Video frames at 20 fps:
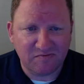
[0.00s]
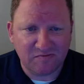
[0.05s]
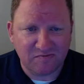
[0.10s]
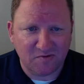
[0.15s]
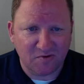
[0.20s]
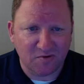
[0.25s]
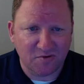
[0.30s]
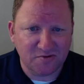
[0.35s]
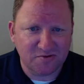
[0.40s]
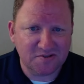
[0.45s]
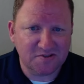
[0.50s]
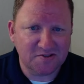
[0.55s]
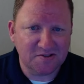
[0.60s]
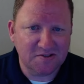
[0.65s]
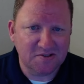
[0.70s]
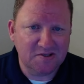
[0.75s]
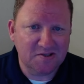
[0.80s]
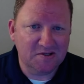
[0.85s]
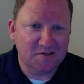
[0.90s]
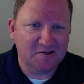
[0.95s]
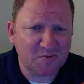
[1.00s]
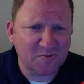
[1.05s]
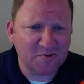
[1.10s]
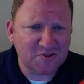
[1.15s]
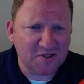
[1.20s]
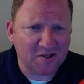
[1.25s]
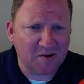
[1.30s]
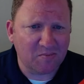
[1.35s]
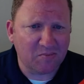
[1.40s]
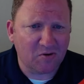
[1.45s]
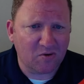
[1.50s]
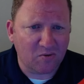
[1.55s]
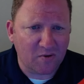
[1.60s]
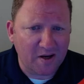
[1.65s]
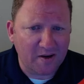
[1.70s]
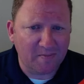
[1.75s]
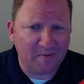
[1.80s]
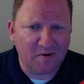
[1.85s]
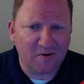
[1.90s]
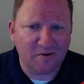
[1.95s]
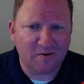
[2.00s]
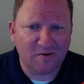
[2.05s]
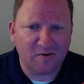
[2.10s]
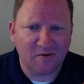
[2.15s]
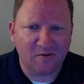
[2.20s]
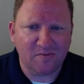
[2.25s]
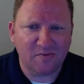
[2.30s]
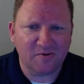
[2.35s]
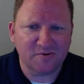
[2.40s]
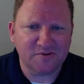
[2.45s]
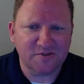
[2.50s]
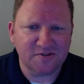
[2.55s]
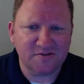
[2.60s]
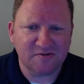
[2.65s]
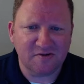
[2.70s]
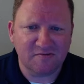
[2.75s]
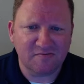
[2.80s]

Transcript: first, it's almost like a parameter almost.